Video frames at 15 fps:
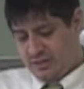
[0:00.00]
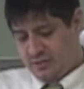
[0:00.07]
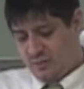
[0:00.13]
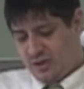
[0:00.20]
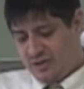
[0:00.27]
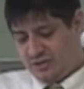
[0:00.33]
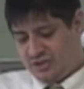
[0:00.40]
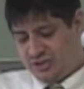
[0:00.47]

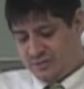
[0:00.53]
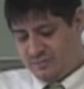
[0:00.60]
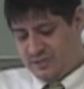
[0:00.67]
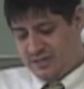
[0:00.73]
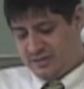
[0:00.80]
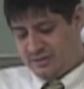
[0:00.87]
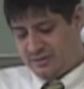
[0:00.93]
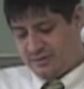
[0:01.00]
While
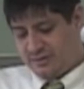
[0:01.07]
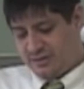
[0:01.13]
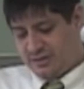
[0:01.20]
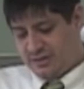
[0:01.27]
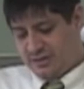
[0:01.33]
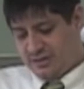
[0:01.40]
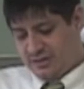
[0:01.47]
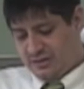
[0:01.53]
Peter
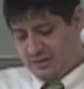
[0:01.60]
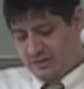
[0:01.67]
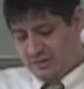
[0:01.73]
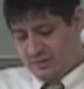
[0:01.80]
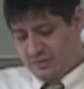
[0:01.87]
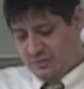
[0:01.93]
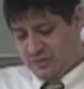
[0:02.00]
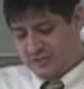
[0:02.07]

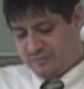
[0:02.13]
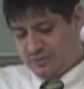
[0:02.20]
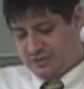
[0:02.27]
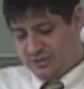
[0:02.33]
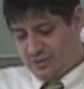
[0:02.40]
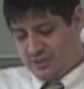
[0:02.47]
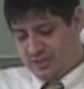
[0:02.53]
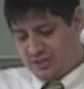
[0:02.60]
was
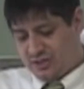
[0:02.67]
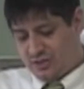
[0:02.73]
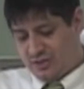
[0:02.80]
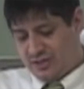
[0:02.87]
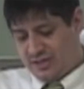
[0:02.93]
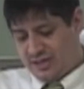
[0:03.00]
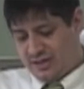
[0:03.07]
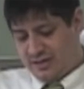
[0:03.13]
below in the
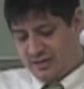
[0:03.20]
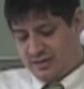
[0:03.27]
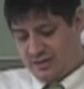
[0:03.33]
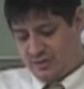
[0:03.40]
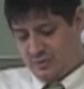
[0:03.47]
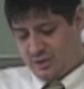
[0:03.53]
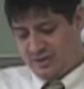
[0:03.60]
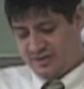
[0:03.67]
courtyard,
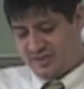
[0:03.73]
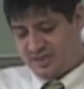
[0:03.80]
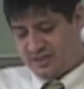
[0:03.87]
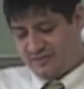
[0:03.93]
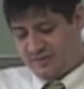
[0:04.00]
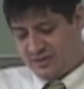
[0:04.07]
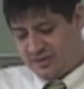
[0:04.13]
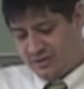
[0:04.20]
one of the
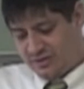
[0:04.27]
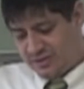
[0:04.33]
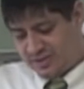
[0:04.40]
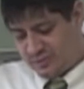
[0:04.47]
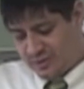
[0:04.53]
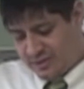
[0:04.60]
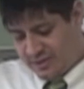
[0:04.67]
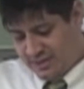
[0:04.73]
servant
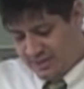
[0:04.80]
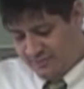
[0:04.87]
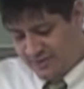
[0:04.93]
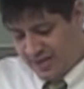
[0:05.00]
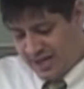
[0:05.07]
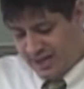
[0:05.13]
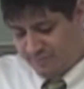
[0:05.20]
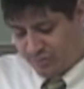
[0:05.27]
girls, one of
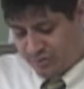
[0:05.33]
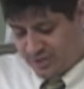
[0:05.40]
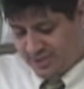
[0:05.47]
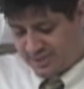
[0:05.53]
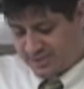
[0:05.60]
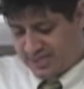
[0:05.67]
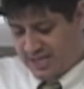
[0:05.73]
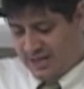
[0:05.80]
the high
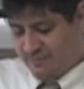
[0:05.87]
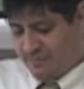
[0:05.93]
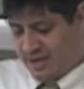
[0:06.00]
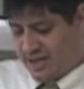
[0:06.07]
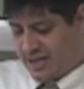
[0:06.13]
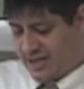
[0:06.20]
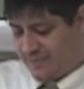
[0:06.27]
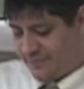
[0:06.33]
priests, came
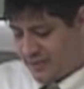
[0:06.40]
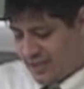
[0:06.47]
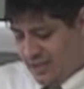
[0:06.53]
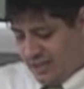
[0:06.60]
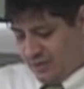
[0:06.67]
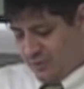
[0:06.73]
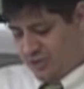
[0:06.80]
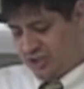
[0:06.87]
by.
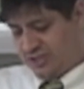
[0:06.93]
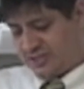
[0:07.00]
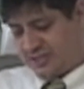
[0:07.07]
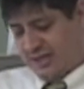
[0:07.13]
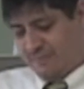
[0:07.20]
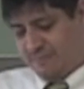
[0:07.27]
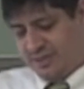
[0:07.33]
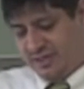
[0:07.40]
When she
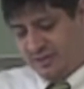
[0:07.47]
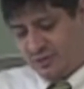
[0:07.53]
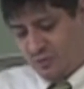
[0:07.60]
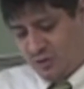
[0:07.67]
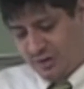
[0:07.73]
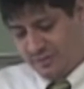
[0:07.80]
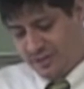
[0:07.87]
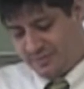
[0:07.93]
saw Peter
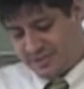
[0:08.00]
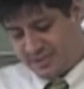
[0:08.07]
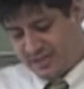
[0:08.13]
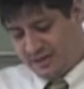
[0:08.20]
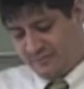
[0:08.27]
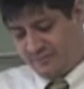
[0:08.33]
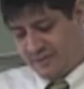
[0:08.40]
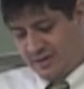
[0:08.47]
warming
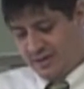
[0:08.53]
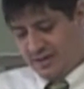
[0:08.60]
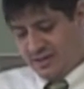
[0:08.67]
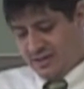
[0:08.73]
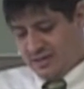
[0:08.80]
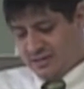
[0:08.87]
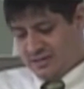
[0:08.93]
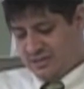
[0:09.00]
himself,
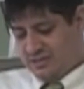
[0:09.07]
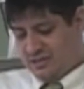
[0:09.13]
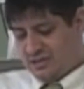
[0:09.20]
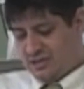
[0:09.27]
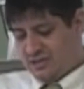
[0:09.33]
she looked